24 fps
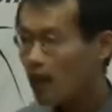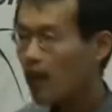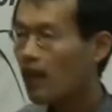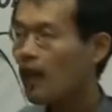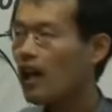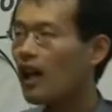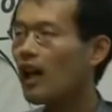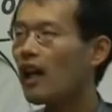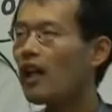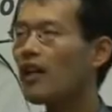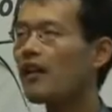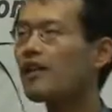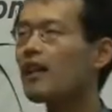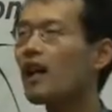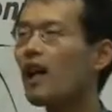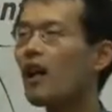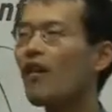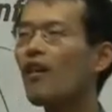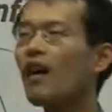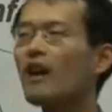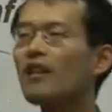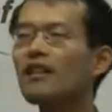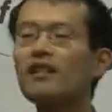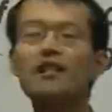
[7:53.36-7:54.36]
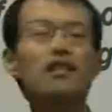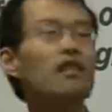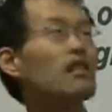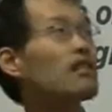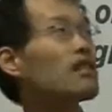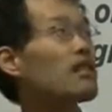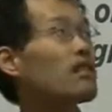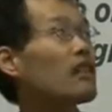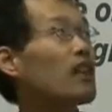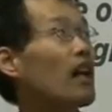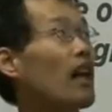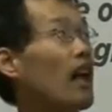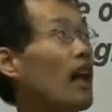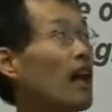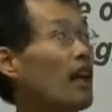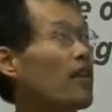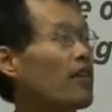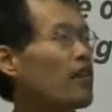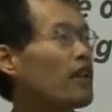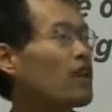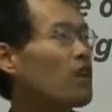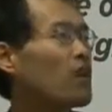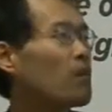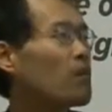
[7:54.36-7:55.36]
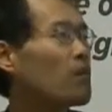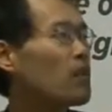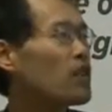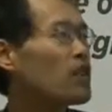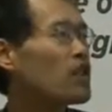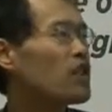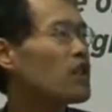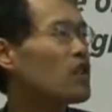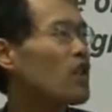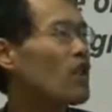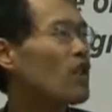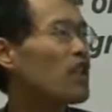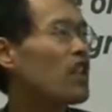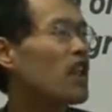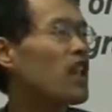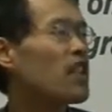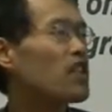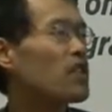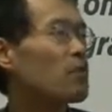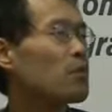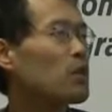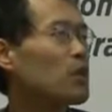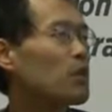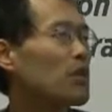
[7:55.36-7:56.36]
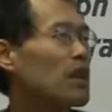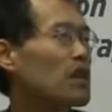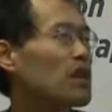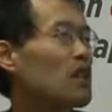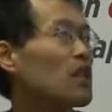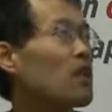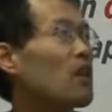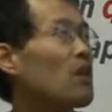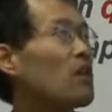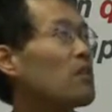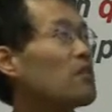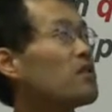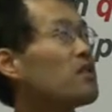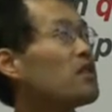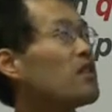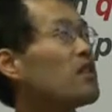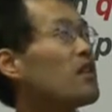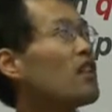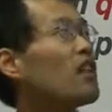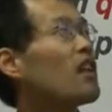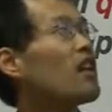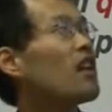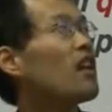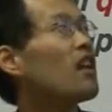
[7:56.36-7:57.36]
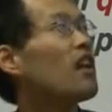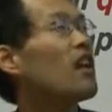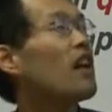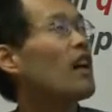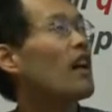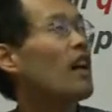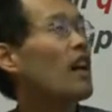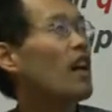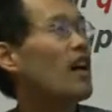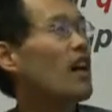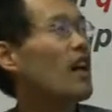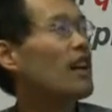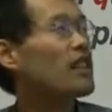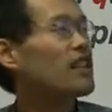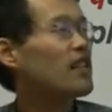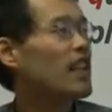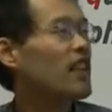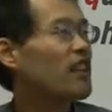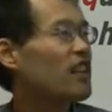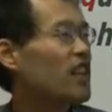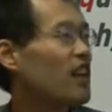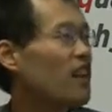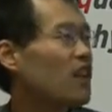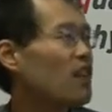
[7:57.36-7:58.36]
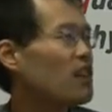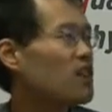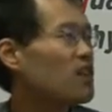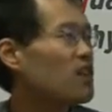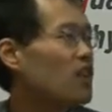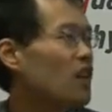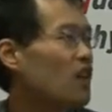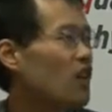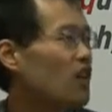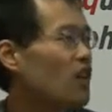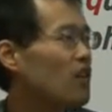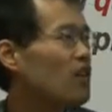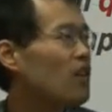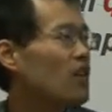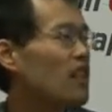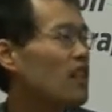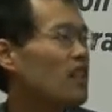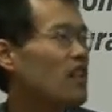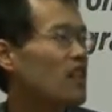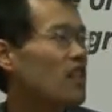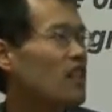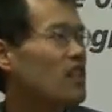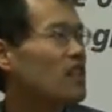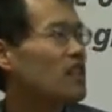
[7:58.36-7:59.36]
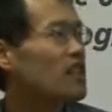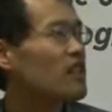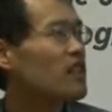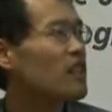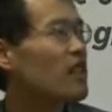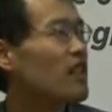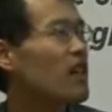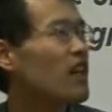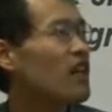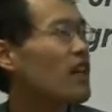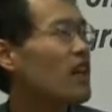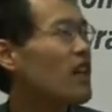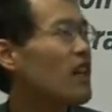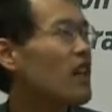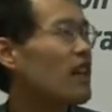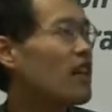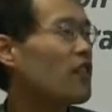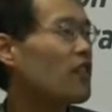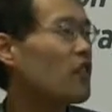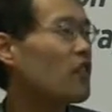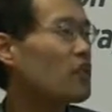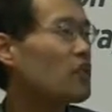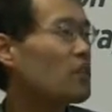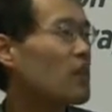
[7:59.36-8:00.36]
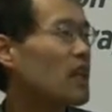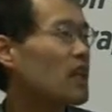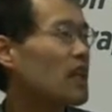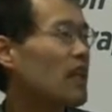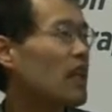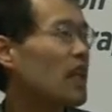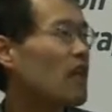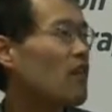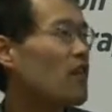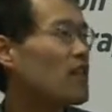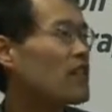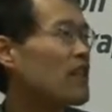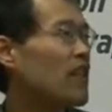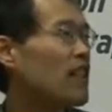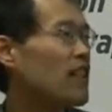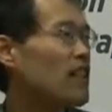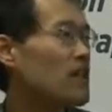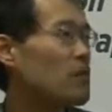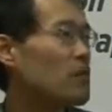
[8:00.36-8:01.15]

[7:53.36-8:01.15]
And our decomposition is a property of channels, so it is not matter whether the